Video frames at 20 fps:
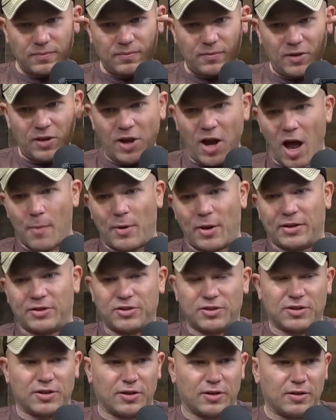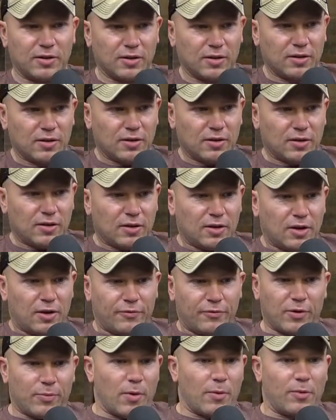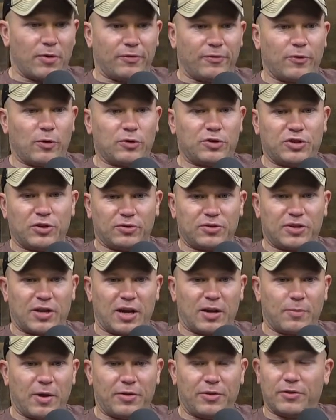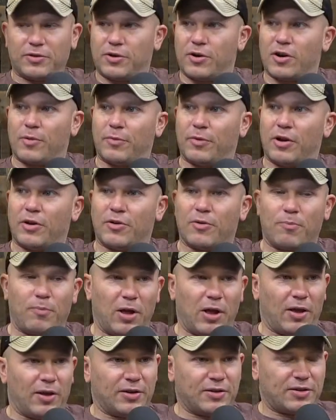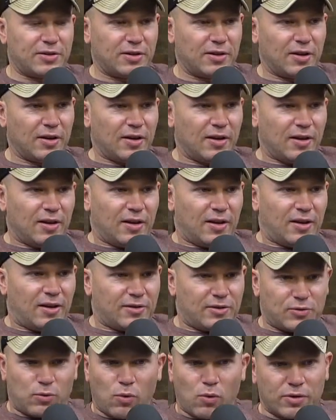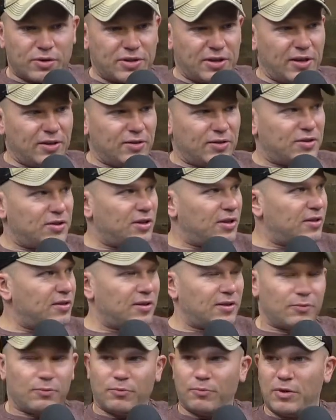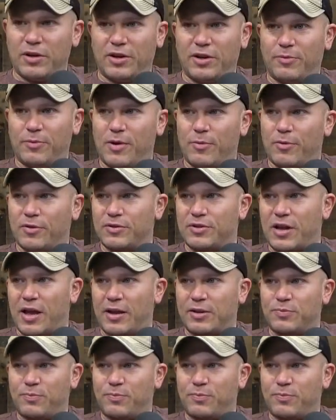comments to, if you remember the first year Tech made the tournament under Buzz, towards the end of the season, media members asked